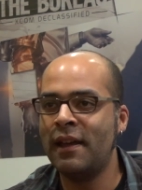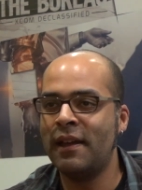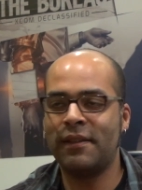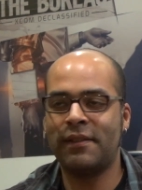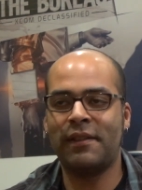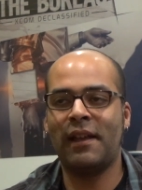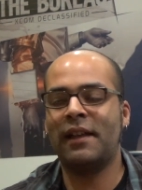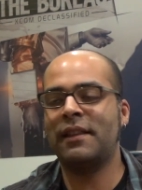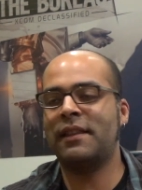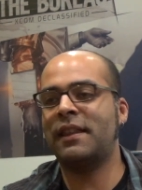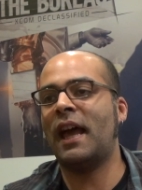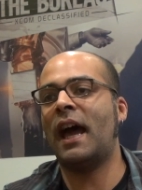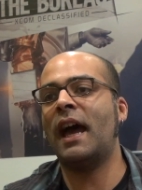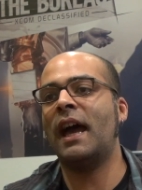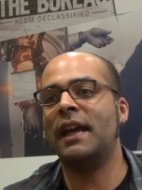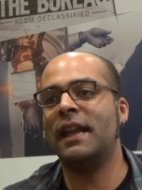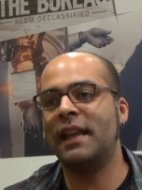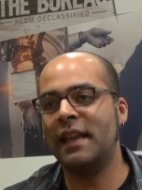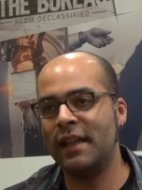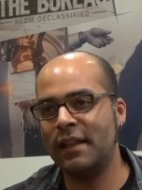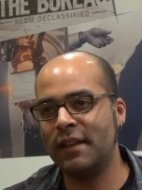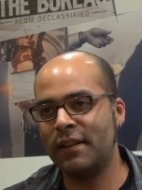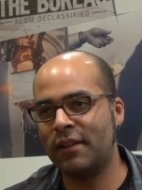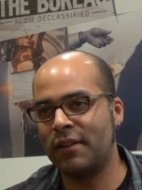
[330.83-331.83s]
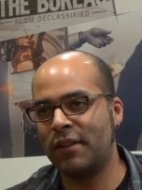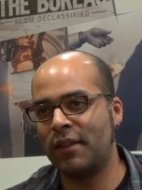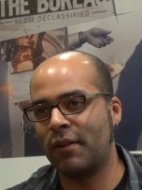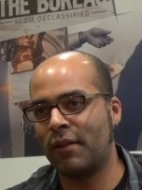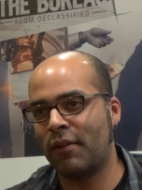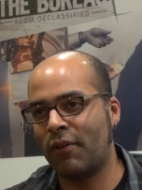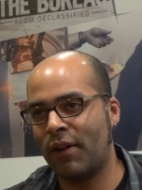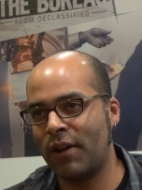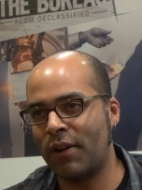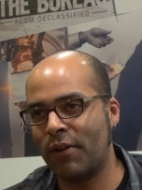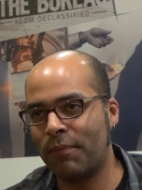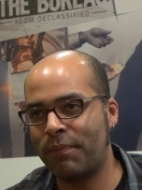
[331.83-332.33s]
is not tied into the
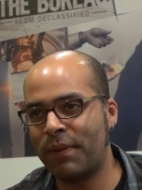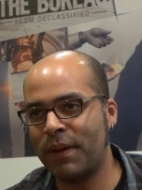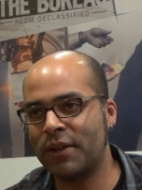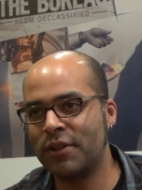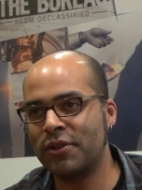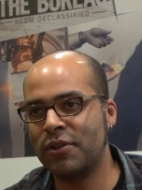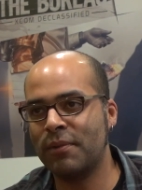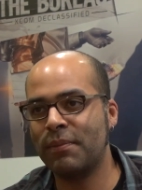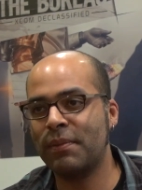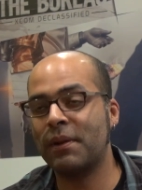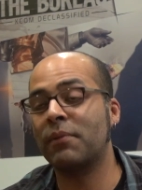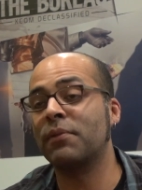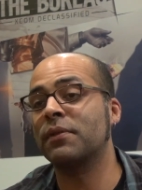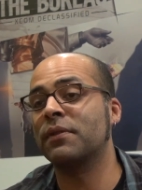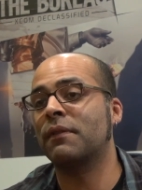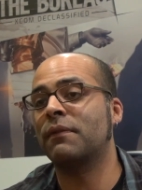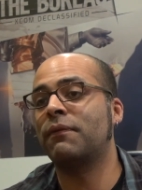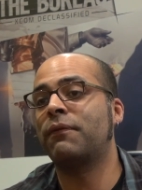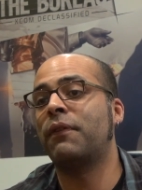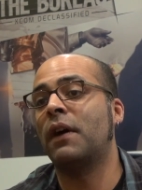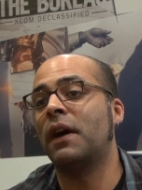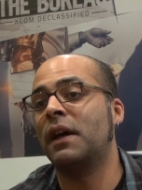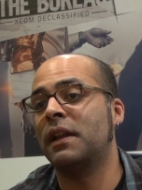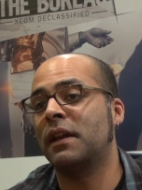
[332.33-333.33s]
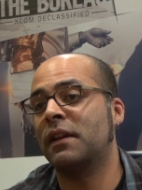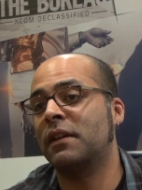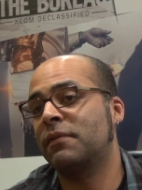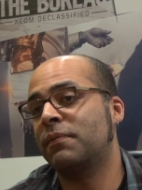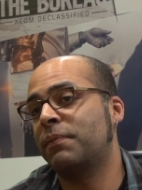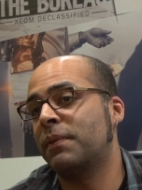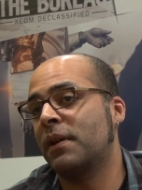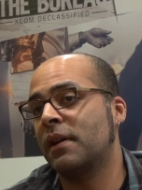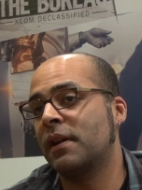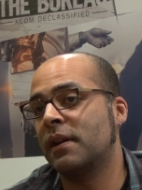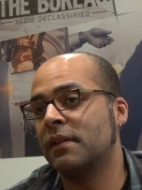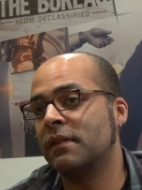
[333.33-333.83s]
greater picture, but it was a fun
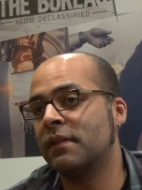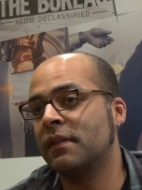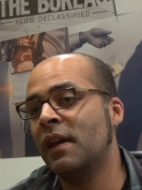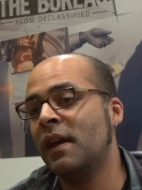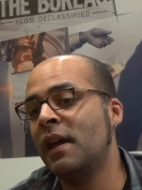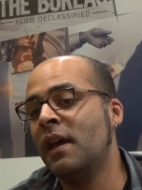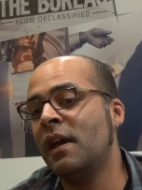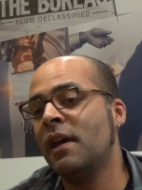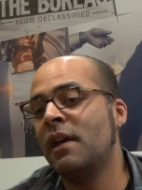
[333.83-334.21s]
experience.